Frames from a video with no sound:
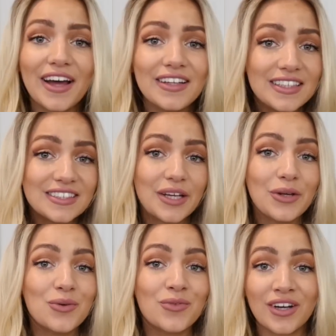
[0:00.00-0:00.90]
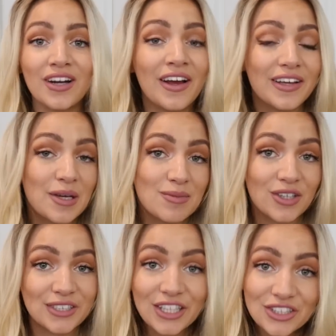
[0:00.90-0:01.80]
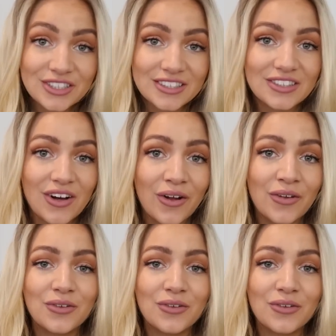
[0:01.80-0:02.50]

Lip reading: And let's say you really like Kim Kardashian's style,